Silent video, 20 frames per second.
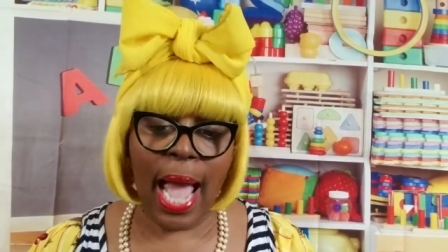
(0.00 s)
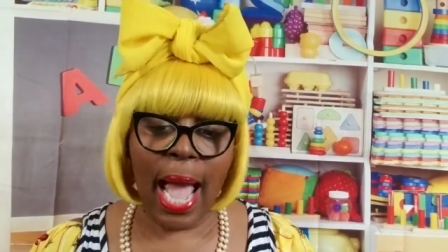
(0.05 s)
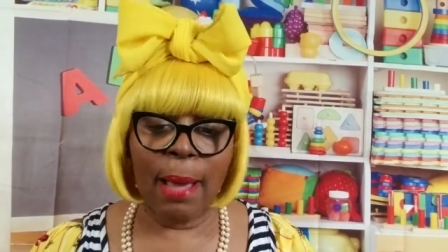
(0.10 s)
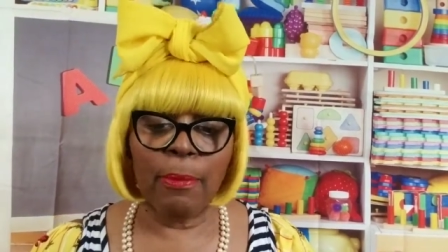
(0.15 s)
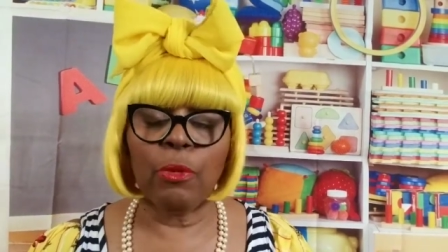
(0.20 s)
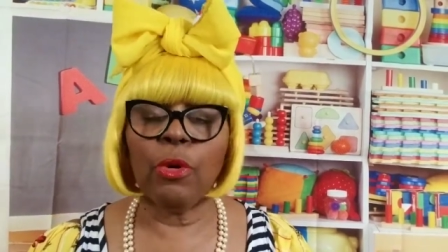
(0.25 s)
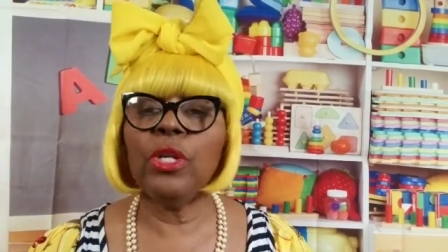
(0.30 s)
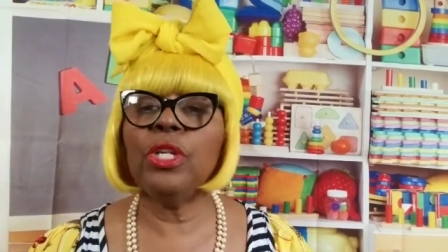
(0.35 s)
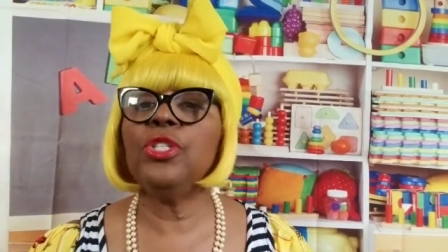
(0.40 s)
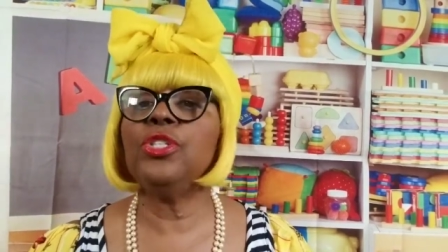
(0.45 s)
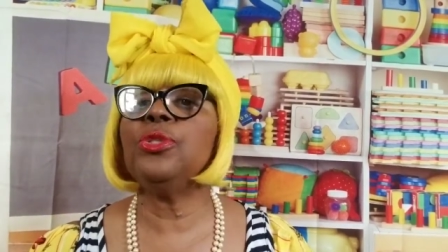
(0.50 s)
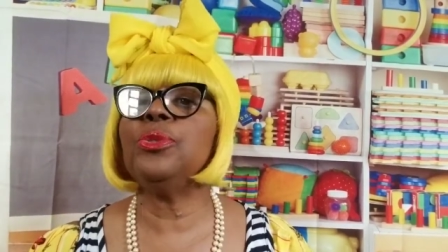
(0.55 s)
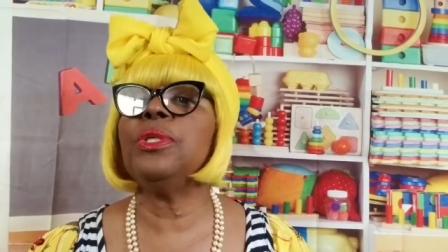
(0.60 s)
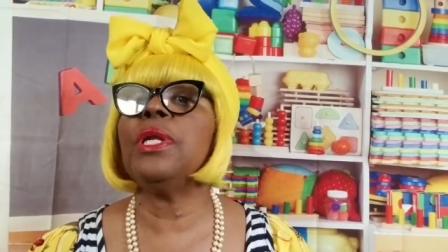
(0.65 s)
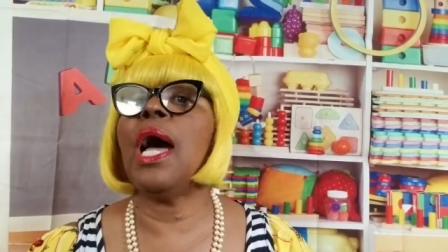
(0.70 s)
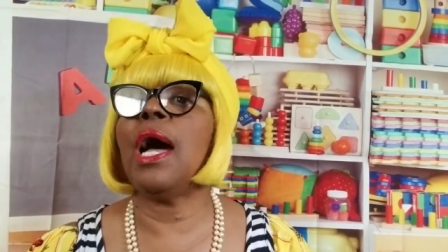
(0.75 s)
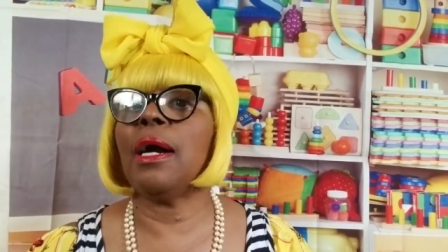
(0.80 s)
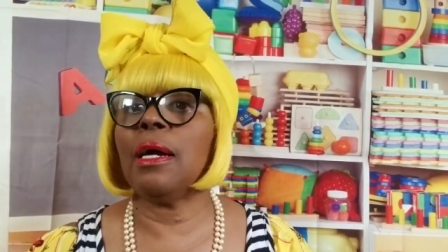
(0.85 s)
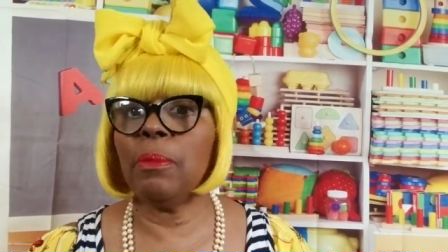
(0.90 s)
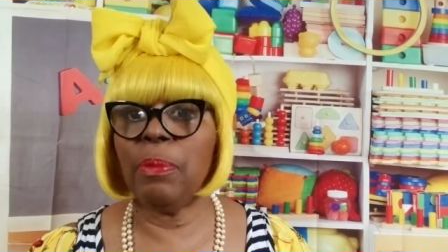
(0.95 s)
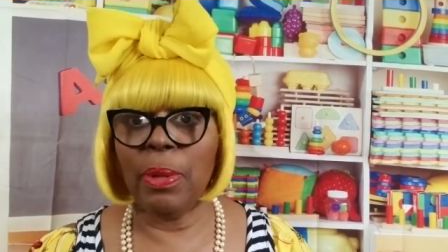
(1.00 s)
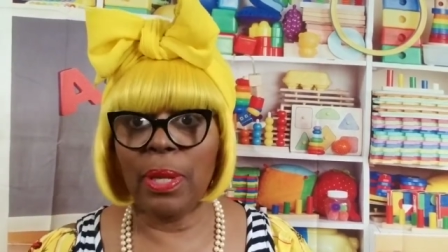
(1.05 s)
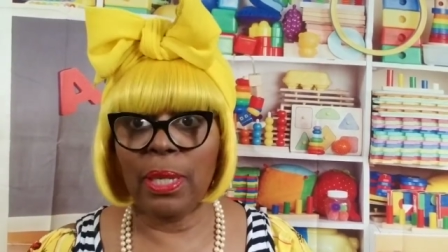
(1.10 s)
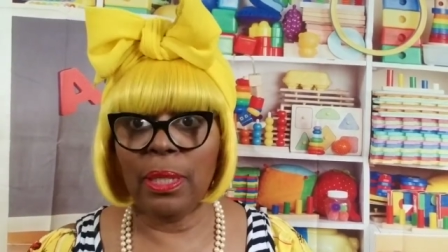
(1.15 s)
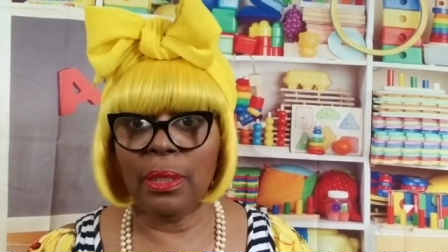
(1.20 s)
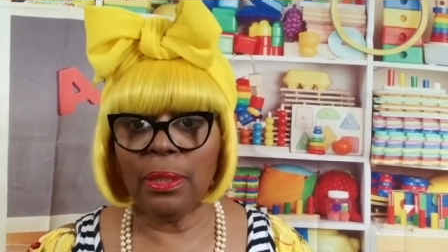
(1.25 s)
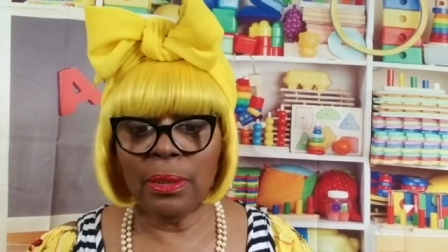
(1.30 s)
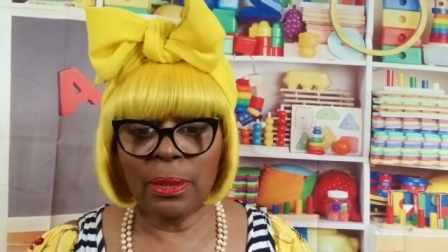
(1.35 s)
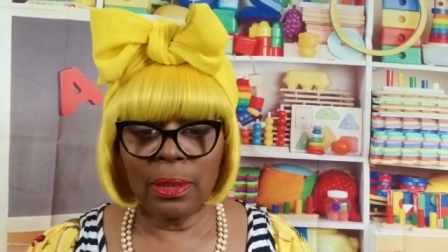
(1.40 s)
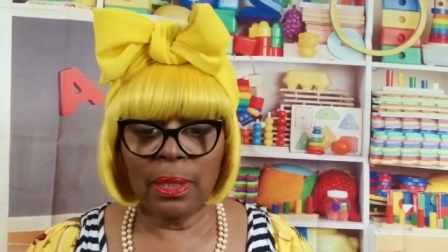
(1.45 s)
I'm going to do it a
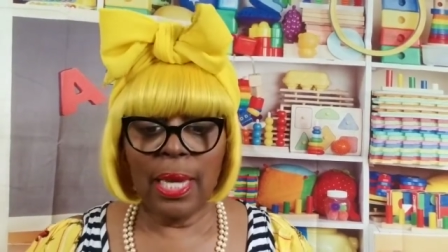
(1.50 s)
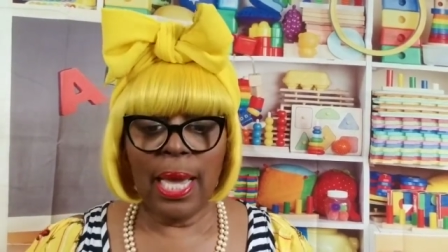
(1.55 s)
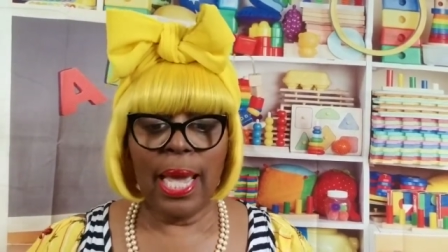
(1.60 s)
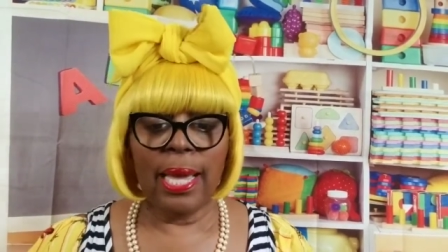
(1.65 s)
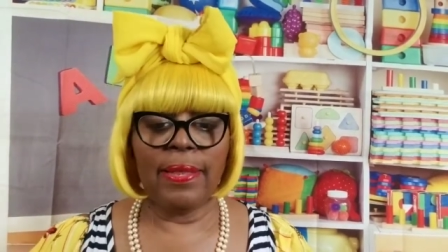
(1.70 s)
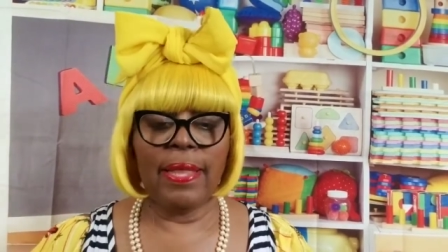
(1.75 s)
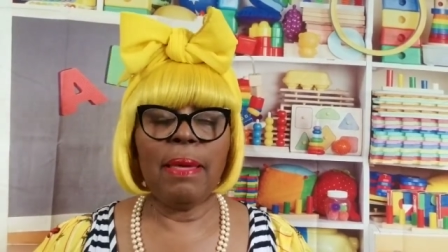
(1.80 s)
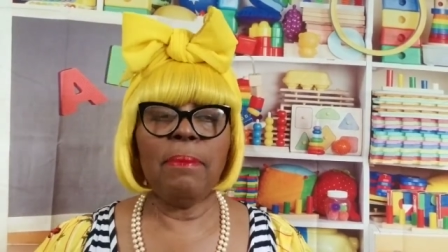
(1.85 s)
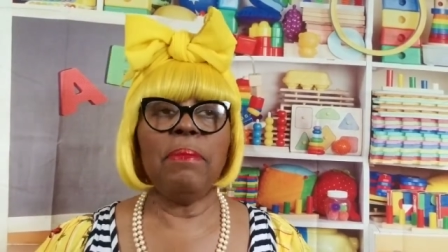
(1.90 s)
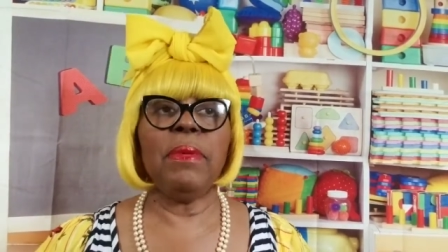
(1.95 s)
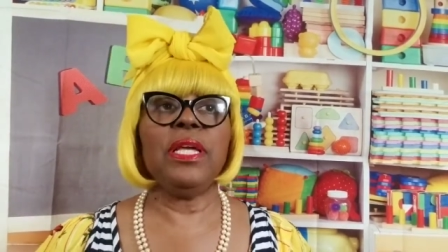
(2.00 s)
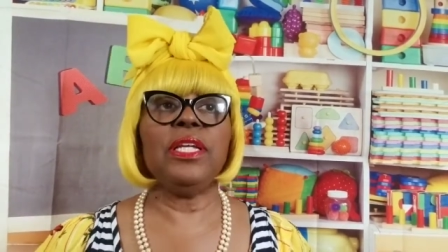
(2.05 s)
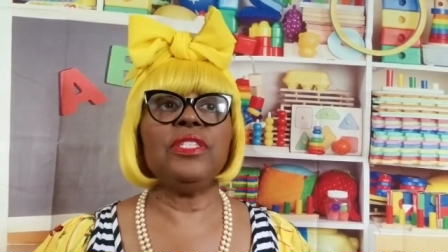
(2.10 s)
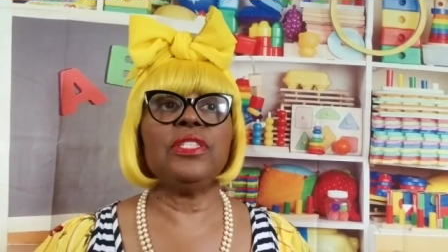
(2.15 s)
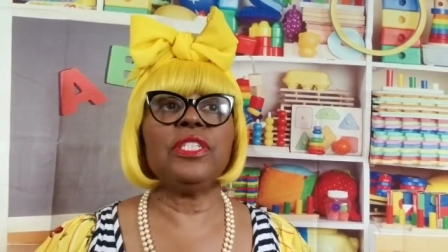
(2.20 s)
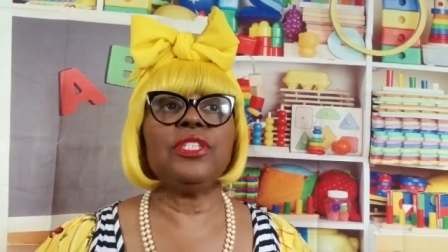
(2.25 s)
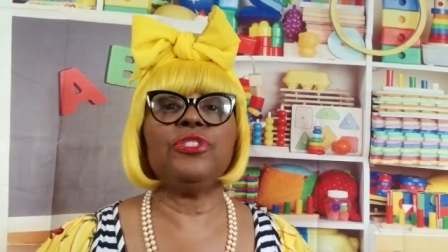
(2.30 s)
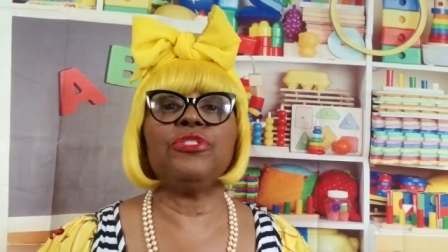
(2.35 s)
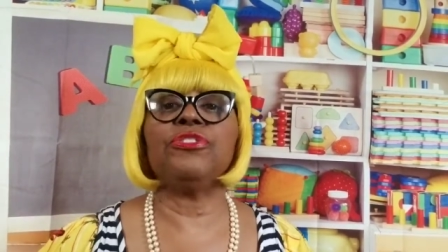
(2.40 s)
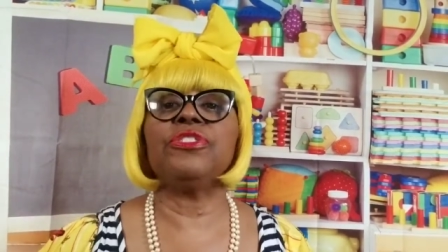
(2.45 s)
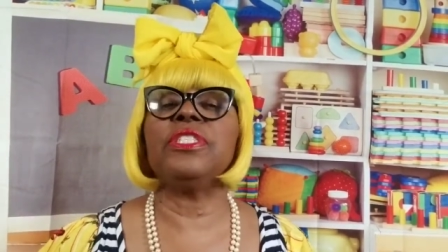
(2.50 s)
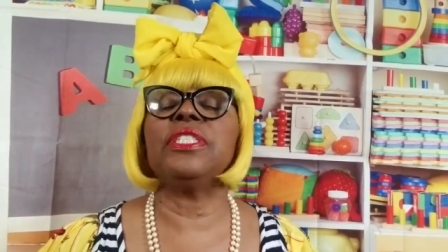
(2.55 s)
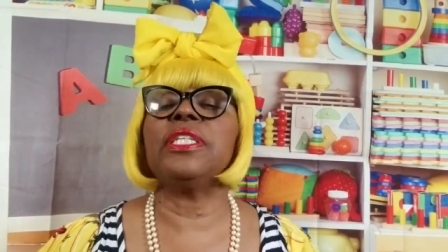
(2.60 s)
cappella. And that means that you're